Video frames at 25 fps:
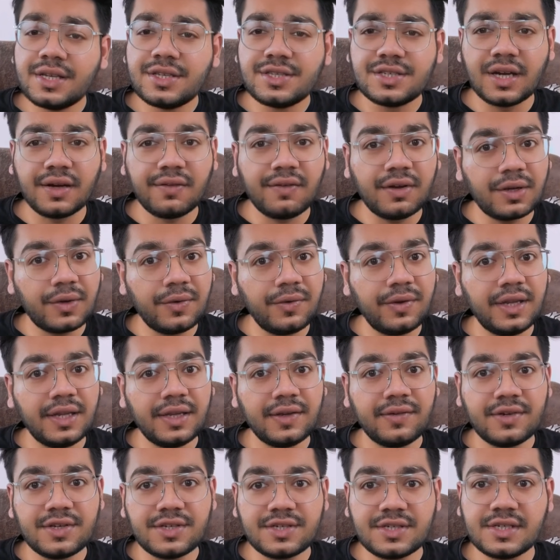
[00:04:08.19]
Java
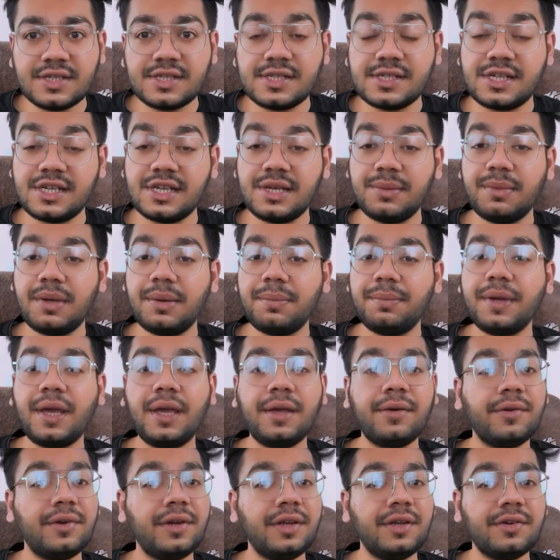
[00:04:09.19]
coding questions, Stream
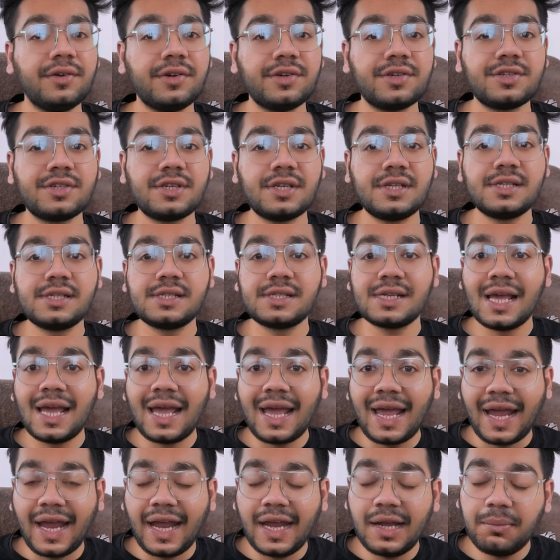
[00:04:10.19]
API coding questions
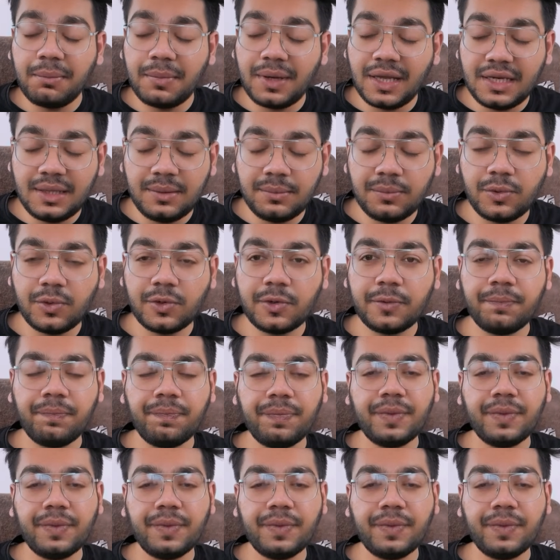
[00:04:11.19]
and many more.